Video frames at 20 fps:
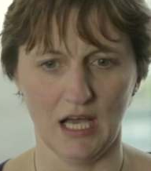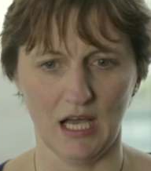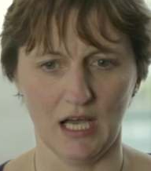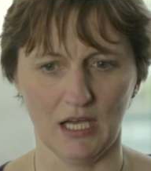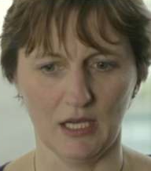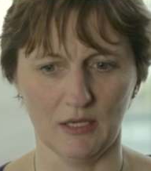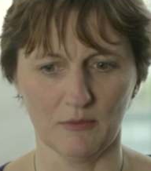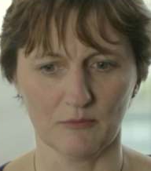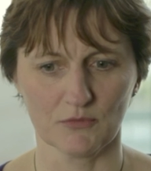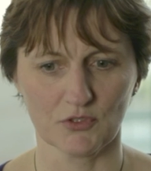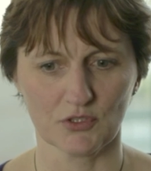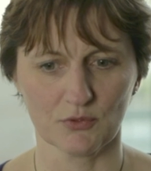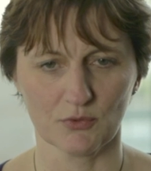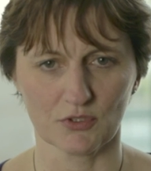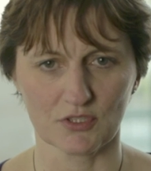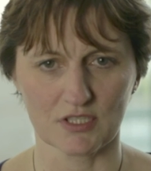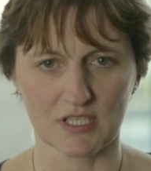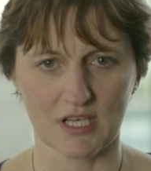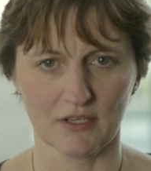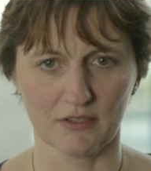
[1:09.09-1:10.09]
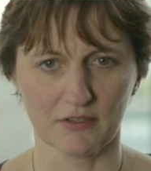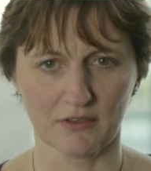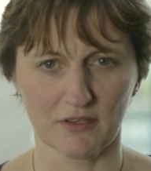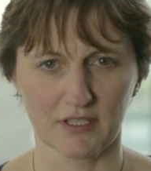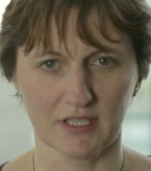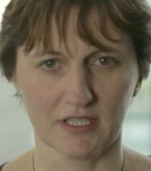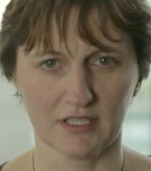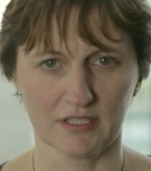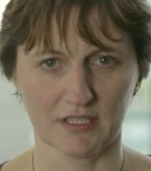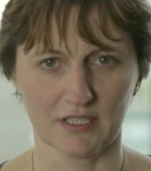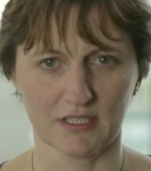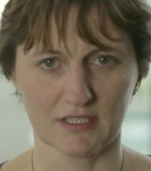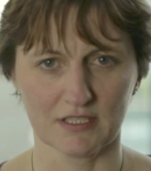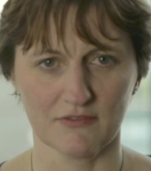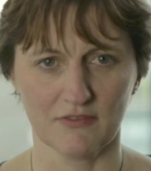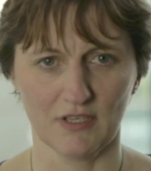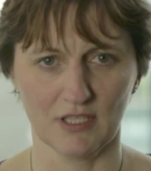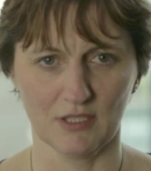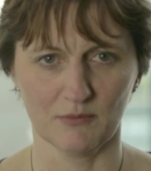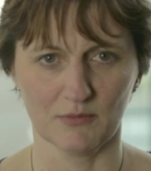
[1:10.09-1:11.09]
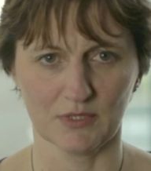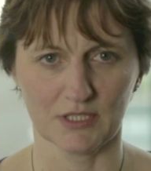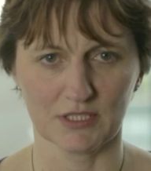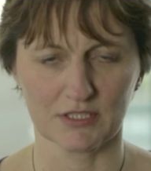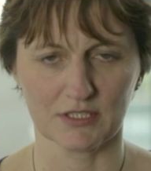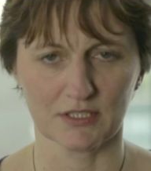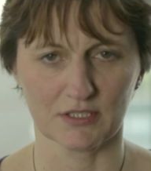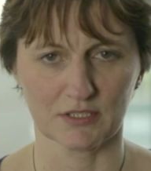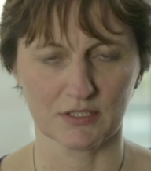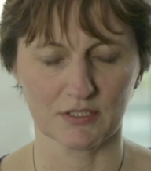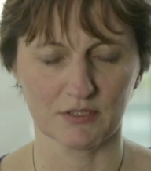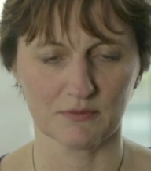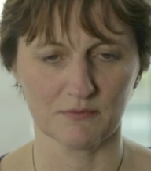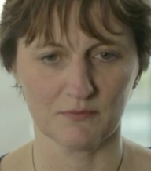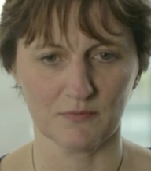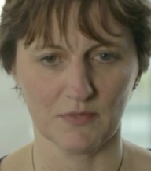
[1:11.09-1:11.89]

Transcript: um, towards healthcare and development and